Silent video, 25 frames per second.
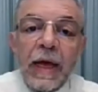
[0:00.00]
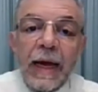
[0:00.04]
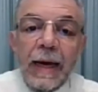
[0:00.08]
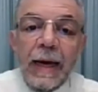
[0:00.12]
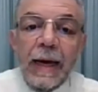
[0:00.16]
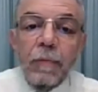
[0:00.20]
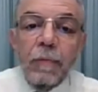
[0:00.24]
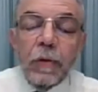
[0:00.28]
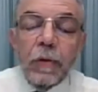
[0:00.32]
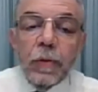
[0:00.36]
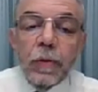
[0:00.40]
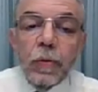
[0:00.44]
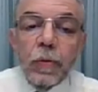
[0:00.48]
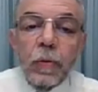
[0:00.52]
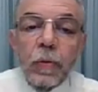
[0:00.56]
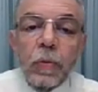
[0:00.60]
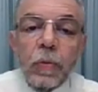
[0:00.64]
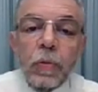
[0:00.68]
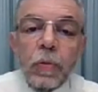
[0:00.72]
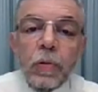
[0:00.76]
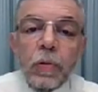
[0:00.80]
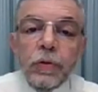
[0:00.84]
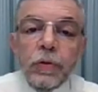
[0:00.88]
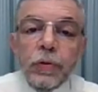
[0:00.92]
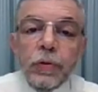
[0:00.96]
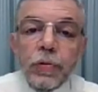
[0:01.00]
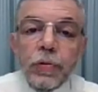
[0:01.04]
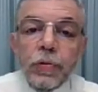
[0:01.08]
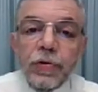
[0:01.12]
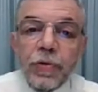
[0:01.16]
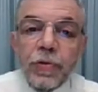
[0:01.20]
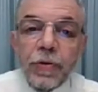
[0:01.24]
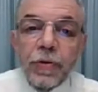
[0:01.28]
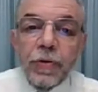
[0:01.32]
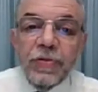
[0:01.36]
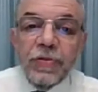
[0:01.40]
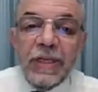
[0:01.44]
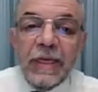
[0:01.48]
I will go to
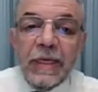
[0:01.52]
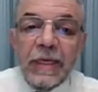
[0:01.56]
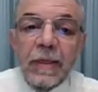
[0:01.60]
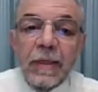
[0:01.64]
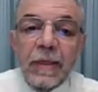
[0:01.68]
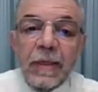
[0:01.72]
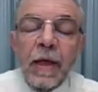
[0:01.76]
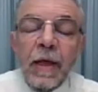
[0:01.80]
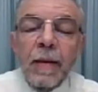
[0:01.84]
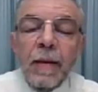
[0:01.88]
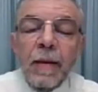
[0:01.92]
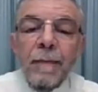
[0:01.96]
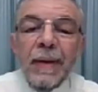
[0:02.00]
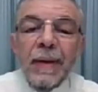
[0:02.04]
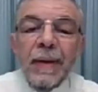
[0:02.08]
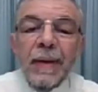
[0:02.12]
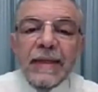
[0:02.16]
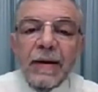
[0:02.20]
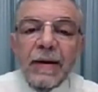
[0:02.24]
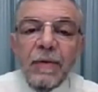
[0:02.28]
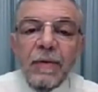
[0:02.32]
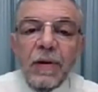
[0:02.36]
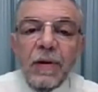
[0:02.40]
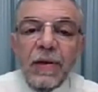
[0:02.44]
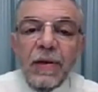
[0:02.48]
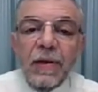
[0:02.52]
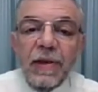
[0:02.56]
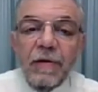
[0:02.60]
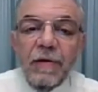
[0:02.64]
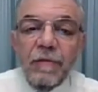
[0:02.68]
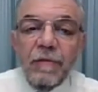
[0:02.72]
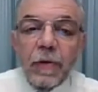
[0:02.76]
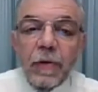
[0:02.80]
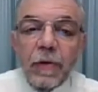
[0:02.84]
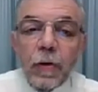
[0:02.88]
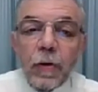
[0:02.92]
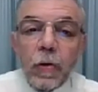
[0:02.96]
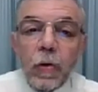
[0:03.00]
13, but I will
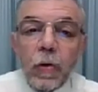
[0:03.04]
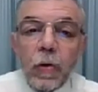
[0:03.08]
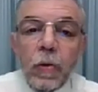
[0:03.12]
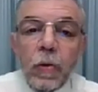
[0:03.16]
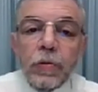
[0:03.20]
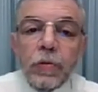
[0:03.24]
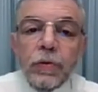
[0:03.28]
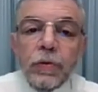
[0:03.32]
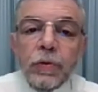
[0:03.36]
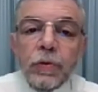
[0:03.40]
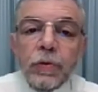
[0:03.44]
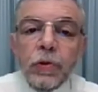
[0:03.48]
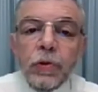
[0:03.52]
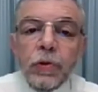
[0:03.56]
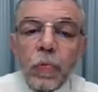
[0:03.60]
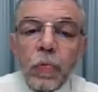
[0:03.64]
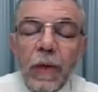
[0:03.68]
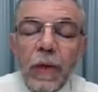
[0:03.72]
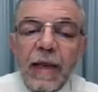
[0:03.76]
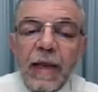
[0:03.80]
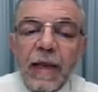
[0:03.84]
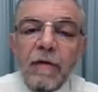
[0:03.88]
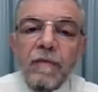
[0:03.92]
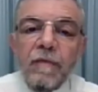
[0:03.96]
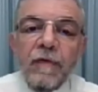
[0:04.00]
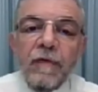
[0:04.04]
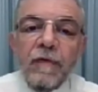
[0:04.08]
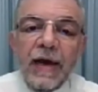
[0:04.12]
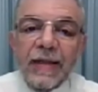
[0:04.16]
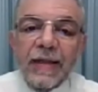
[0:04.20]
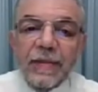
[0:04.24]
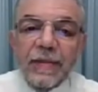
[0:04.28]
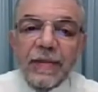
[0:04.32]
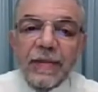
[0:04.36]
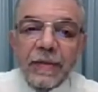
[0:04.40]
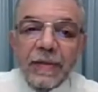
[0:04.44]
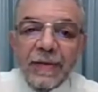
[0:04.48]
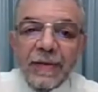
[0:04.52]
never go to 12
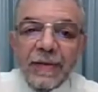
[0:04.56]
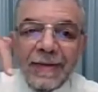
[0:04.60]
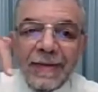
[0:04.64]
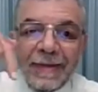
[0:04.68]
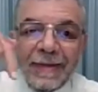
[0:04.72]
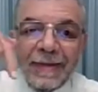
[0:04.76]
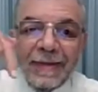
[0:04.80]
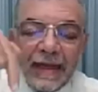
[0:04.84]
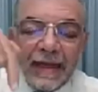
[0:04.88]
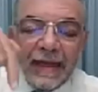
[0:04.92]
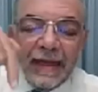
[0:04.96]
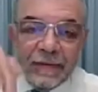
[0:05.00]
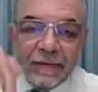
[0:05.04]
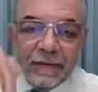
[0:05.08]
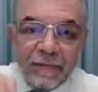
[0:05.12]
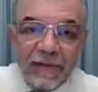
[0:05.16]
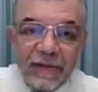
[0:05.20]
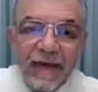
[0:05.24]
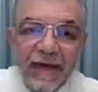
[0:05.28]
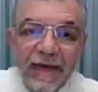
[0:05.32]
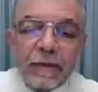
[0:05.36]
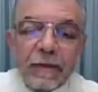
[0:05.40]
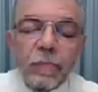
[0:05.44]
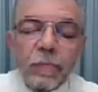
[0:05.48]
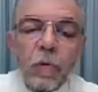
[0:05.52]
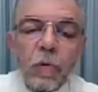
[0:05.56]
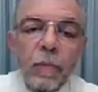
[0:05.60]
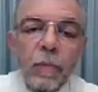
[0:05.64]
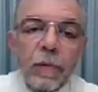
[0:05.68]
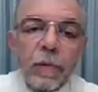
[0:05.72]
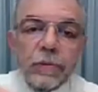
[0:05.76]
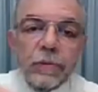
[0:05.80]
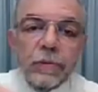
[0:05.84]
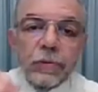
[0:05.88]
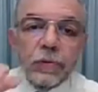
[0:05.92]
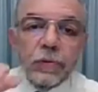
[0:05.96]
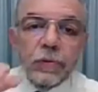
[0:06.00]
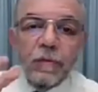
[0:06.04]
at that
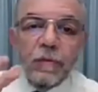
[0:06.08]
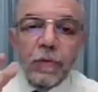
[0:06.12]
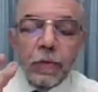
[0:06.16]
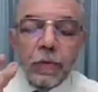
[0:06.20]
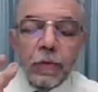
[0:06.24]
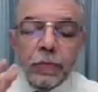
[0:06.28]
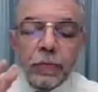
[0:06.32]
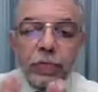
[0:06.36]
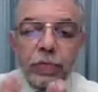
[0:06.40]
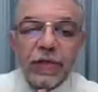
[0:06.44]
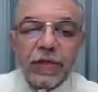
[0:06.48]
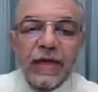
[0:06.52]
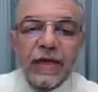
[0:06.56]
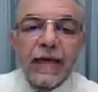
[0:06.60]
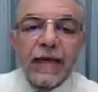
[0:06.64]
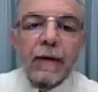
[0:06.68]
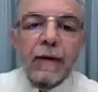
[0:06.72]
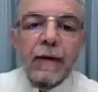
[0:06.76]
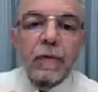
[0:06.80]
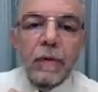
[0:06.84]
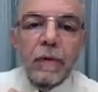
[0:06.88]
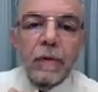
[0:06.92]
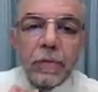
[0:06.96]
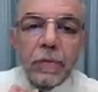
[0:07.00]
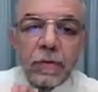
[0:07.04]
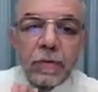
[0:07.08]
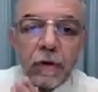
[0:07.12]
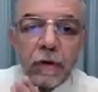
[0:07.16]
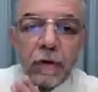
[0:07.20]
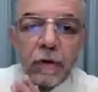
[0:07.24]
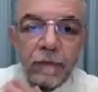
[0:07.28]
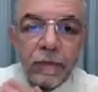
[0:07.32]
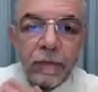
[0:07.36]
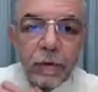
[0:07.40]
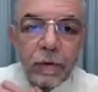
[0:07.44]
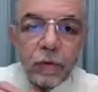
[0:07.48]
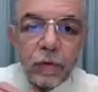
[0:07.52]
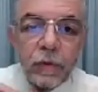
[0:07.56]
moment. For today, I will not
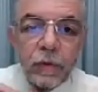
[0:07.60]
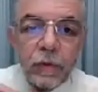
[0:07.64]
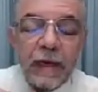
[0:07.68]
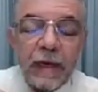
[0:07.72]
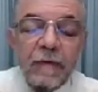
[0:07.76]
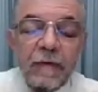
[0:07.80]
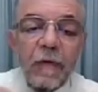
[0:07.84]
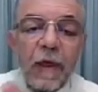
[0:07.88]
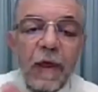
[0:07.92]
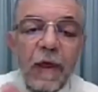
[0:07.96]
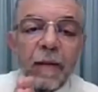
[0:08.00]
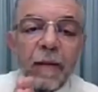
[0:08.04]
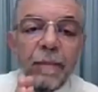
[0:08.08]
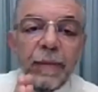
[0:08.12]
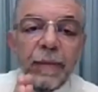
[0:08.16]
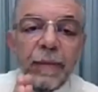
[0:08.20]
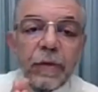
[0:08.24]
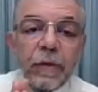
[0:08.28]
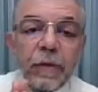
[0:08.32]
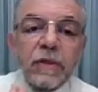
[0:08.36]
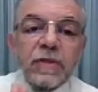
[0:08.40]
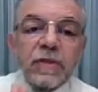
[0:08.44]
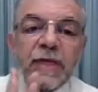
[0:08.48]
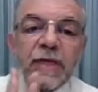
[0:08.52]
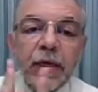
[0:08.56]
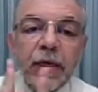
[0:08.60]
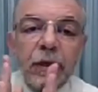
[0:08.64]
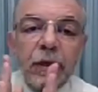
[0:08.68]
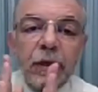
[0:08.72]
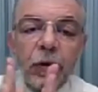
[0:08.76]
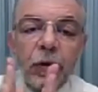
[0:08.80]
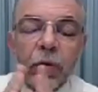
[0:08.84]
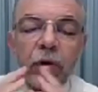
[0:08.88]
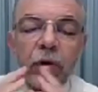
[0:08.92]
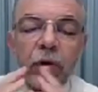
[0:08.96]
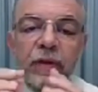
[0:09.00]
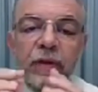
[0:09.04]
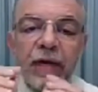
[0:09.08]
go for 12 because I
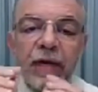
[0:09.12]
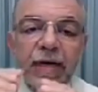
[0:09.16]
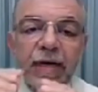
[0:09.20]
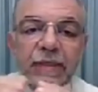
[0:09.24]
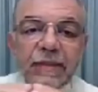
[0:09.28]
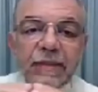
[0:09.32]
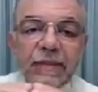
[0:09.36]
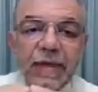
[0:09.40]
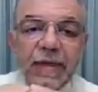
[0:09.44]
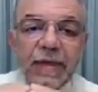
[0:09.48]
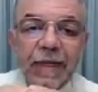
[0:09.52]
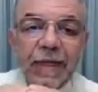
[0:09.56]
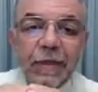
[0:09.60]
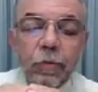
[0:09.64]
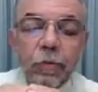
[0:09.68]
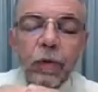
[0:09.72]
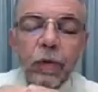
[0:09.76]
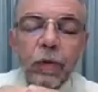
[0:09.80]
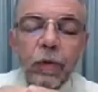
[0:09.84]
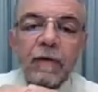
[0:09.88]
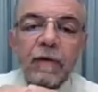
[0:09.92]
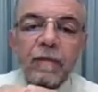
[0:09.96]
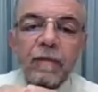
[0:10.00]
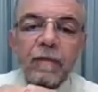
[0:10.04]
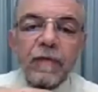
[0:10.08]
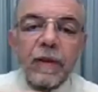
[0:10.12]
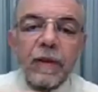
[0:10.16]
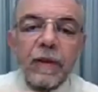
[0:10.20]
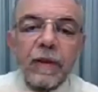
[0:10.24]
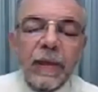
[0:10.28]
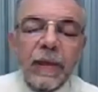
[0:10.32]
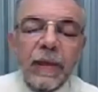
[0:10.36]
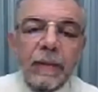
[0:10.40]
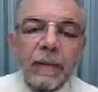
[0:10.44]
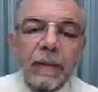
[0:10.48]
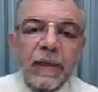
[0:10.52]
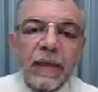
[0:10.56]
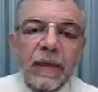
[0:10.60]
know that at 12, the
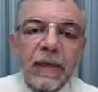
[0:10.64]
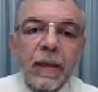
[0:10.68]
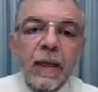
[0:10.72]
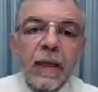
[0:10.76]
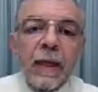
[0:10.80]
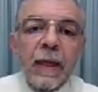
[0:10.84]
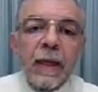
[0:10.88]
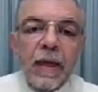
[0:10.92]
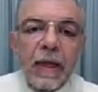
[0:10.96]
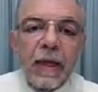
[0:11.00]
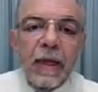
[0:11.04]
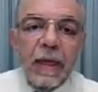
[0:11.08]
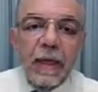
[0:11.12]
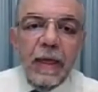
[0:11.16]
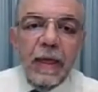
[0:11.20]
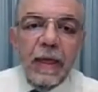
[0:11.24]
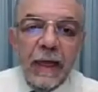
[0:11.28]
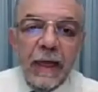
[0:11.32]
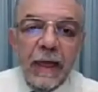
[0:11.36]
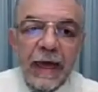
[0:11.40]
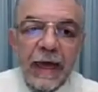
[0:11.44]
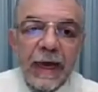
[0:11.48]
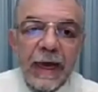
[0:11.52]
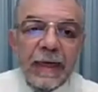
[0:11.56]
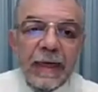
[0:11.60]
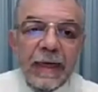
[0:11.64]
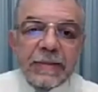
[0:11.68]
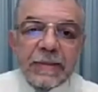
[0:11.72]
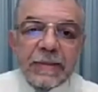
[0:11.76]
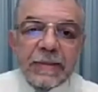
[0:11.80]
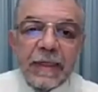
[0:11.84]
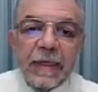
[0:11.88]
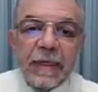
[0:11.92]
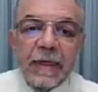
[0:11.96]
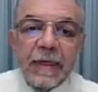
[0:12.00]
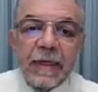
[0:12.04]
baby had